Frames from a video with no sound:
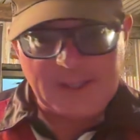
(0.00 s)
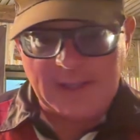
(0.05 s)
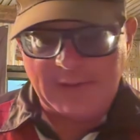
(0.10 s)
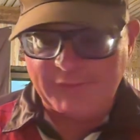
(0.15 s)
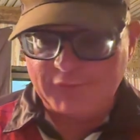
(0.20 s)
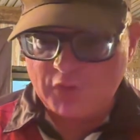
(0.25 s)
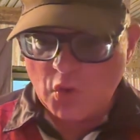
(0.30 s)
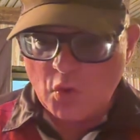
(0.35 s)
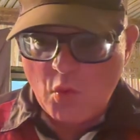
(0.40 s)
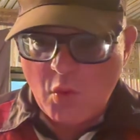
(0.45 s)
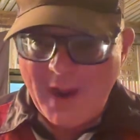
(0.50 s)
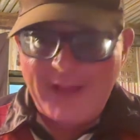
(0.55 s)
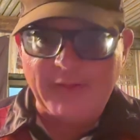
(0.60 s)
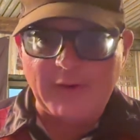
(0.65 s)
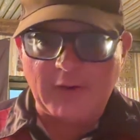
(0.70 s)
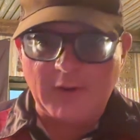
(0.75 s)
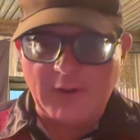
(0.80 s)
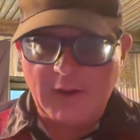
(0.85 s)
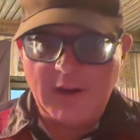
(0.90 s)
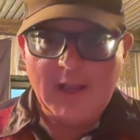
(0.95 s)
if the
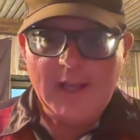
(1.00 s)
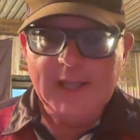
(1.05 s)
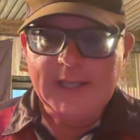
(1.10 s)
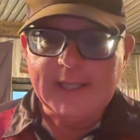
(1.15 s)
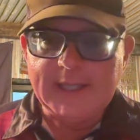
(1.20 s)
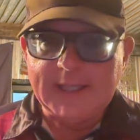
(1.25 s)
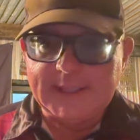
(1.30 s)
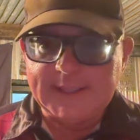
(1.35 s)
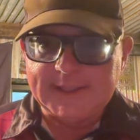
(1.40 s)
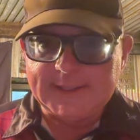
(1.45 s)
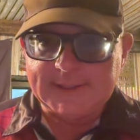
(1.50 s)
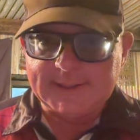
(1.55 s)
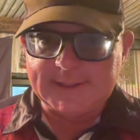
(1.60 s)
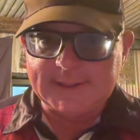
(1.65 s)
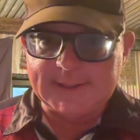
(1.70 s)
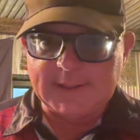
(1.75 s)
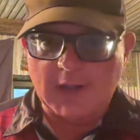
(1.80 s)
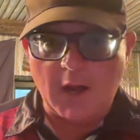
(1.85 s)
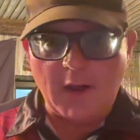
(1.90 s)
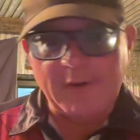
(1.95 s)
weather
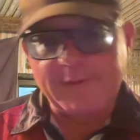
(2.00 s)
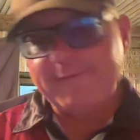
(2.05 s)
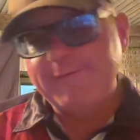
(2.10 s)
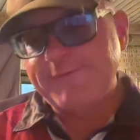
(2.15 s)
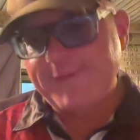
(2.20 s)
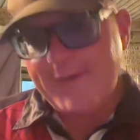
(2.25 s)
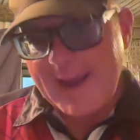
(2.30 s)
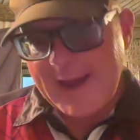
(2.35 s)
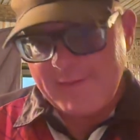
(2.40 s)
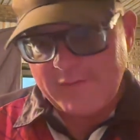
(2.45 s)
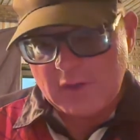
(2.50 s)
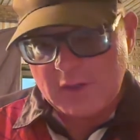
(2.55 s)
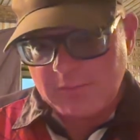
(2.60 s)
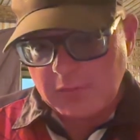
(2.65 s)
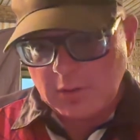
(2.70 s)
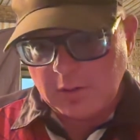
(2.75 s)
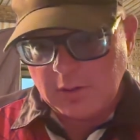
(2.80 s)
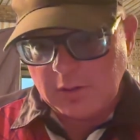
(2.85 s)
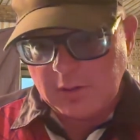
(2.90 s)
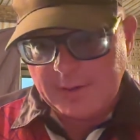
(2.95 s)
is
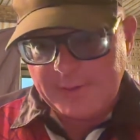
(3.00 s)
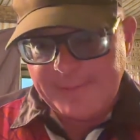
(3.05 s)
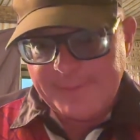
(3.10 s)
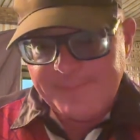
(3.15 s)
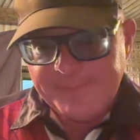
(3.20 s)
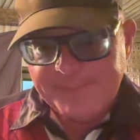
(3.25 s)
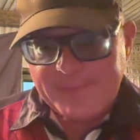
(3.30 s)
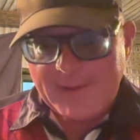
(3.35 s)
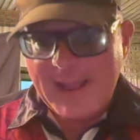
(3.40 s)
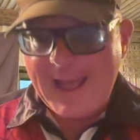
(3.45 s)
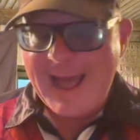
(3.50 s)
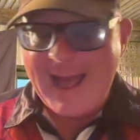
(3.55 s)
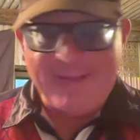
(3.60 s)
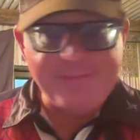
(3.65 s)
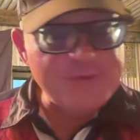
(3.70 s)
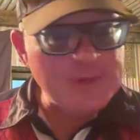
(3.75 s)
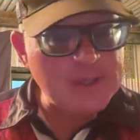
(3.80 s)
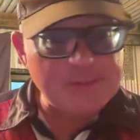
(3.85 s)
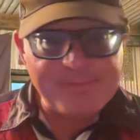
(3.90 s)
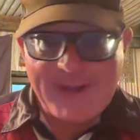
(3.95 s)
unfavorable, half
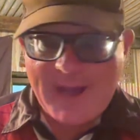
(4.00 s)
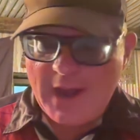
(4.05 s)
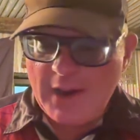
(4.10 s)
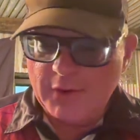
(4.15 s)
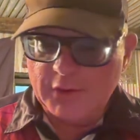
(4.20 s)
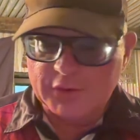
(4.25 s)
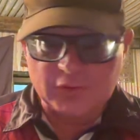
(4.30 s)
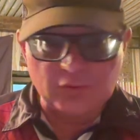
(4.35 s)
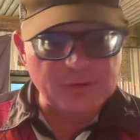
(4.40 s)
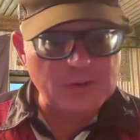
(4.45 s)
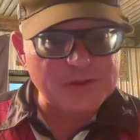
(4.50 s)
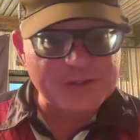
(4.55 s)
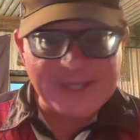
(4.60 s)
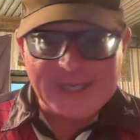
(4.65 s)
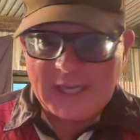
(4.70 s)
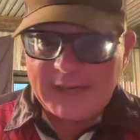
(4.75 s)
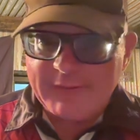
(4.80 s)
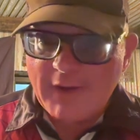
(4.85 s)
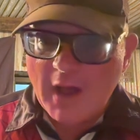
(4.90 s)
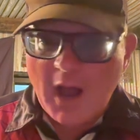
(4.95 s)
the competitors will just
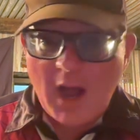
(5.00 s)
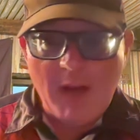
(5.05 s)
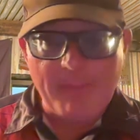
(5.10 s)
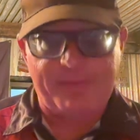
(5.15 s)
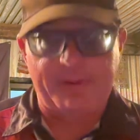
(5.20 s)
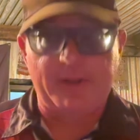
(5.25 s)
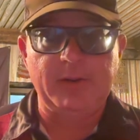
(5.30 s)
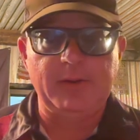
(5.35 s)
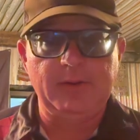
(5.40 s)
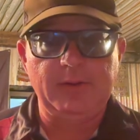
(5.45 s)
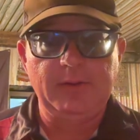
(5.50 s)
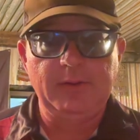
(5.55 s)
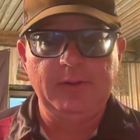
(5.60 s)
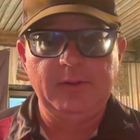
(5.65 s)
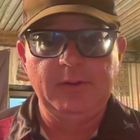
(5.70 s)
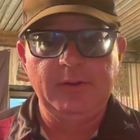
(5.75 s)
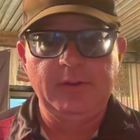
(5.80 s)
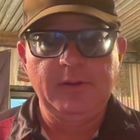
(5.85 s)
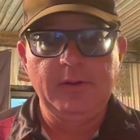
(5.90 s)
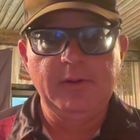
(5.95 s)
give up.
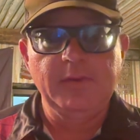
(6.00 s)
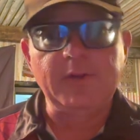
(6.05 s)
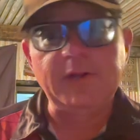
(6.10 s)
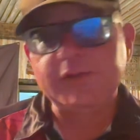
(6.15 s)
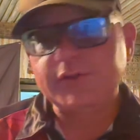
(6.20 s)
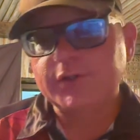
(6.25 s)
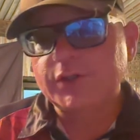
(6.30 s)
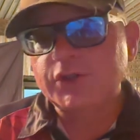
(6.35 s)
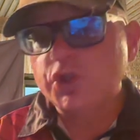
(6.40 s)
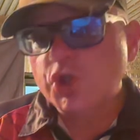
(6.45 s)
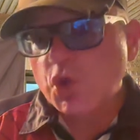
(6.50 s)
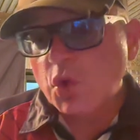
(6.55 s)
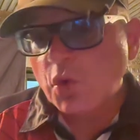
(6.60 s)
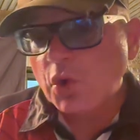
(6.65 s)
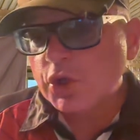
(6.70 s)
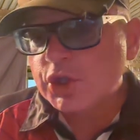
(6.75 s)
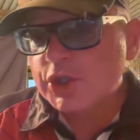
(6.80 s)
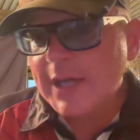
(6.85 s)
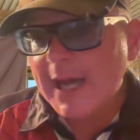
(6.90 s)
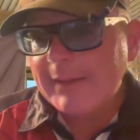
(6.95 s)
This is
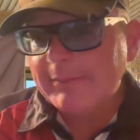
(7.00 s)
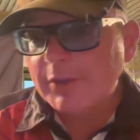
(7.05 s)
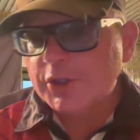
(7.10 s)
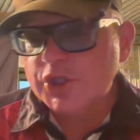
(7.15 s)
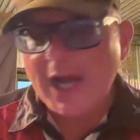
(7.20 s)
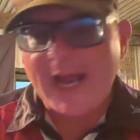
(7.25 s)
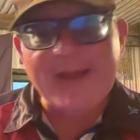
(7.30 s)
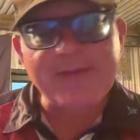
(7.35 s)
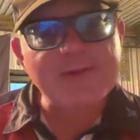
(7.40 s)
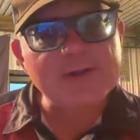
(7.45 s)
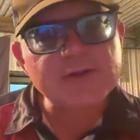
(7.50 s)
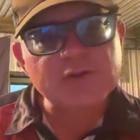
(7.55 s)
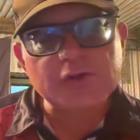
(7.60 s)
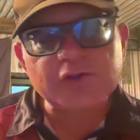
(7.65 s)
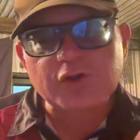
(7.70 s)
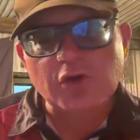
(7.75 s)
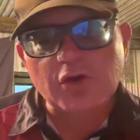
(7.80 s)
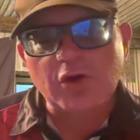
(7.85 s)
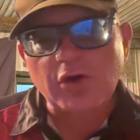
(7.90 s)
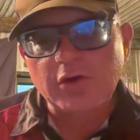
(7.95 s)
your time to shine. Hey, this
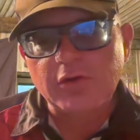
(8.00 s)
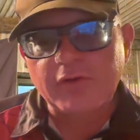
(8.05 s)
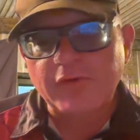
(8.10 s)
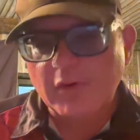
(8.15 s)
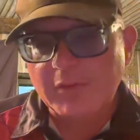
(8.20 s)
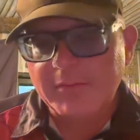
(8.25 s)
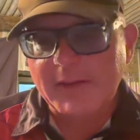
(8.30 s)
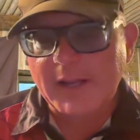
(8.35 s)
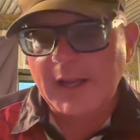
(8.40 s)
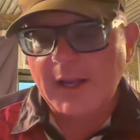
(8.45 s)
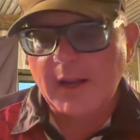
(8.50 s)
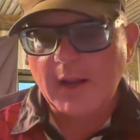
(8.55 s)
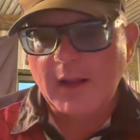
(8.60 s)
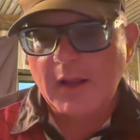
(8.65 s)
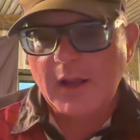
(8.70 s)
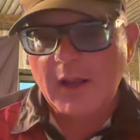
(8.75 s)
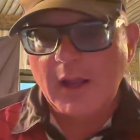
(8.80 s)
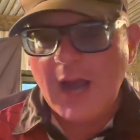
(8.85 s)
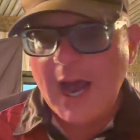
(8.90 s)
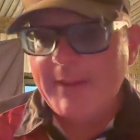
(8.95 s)
is good for me.
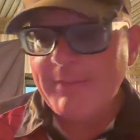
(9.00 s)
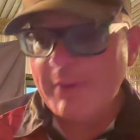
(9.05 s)
I'm